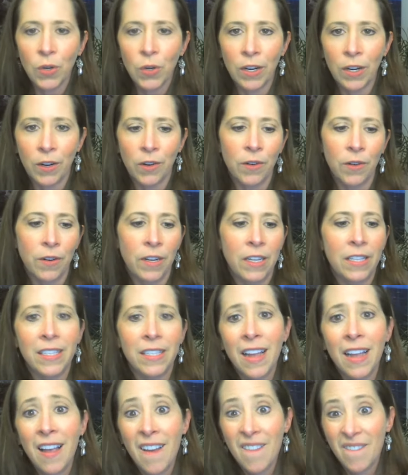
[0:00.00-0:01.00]
increase
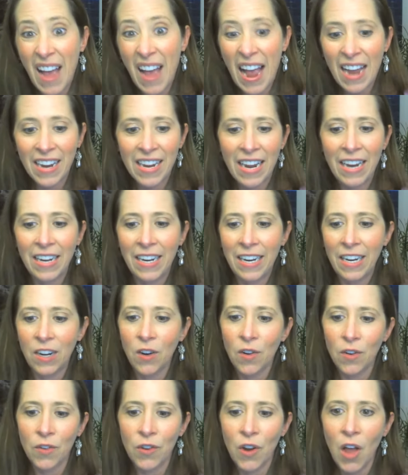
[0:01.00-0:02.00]
fat gaining
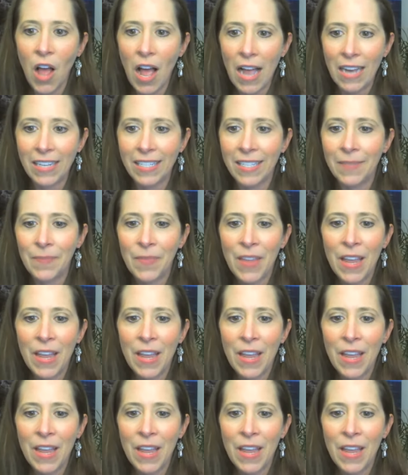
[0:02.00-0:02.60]
or not.